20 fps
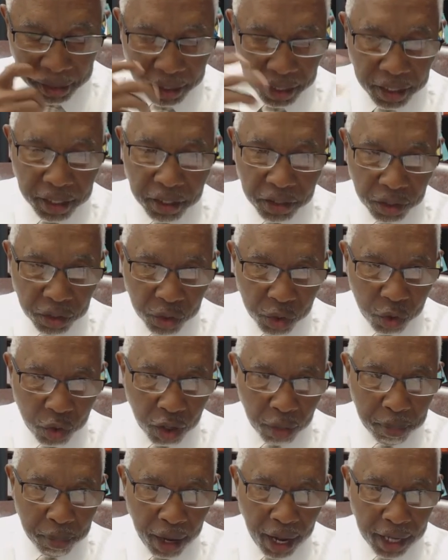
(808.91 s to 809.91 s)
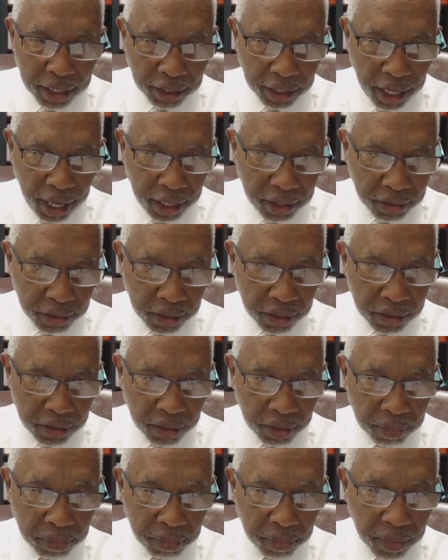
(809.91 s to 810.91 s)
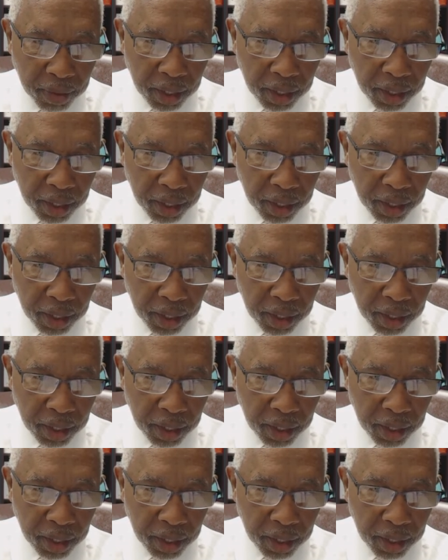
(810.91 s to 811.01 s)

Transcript: these are 2 combined cases.